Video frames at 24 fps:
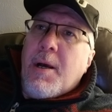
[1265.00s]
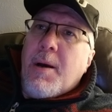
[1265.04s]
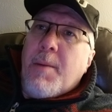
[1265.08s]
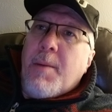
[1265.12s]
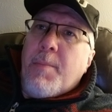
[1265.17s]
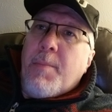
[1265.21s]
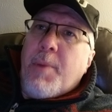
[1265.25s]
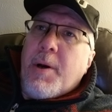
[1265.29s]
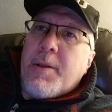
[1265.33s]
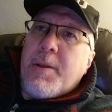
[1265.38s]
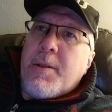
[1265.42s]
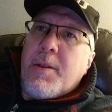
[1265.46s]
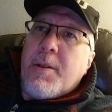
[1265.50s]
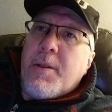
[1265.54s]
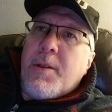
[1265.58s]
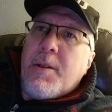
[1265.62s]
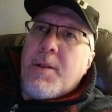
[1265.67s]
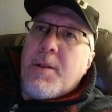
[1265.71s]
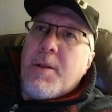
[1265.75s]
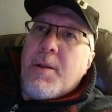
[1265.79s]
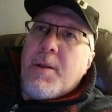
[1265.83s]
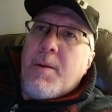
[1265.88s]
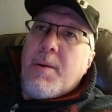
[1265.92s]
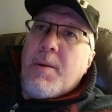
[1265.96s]
but
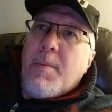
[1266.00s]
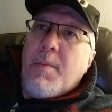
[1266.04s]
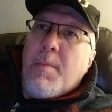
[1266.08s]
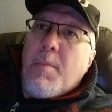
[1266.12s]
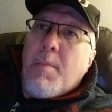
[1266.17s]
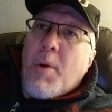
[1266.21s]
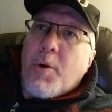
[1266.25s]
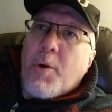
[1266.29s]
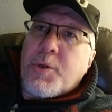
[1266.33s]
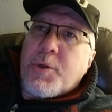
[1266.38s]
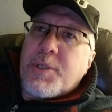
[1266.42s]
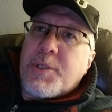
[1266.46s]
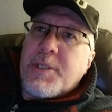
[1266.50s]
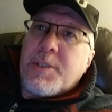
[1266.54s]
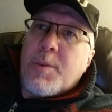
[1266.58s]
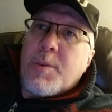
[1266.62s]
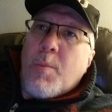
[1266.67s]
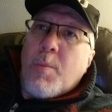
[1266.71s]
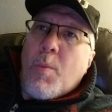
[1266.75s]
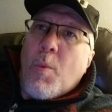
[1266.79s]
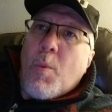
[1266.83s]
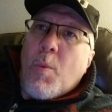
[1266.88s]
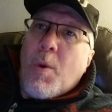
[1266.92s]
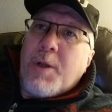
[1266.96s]

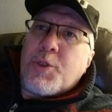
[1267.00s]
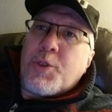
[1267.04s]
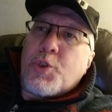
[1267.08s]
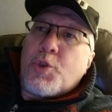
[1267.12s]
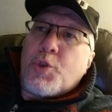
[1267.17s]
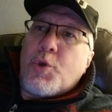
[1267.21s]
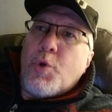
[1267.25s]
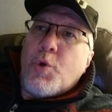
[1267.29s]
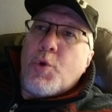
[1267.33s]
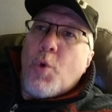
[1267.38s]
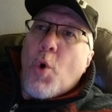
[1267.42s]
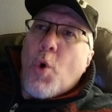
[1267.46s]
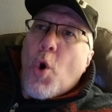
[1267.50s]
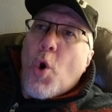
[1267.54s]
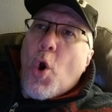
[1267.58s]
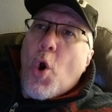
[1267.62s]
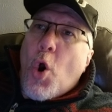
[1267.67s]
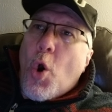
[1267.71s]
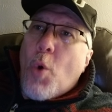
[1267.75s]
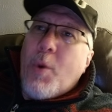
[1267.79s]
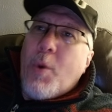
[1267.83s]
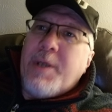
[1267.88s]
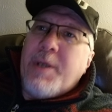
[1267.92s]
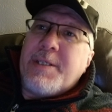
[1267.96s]
Marxism wants to
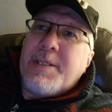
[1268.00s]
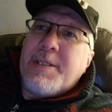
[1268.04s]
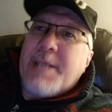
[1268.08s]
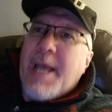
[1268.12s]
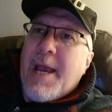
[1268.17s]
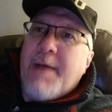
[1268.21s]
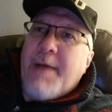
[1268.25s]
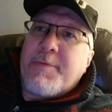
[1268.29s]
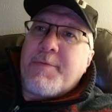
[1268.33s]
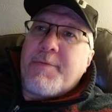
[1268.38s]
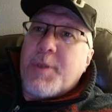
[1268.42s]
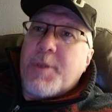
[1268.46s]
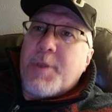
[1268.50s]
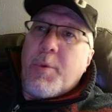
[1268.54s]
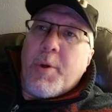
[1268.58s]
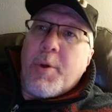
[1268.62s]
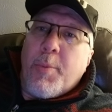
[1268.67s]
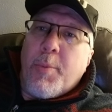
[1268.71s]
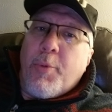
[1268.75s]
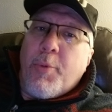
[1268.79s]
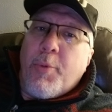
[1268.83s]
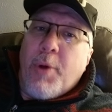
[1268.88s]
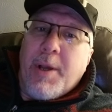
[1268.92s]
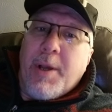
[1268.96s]
always have
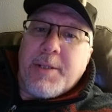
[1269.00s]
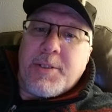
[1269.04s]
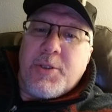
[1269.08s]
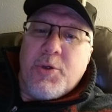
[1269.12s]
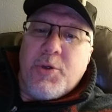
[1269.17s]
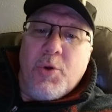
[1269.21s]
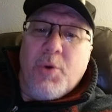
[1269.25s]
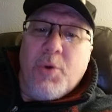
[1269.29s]
someone oppressed.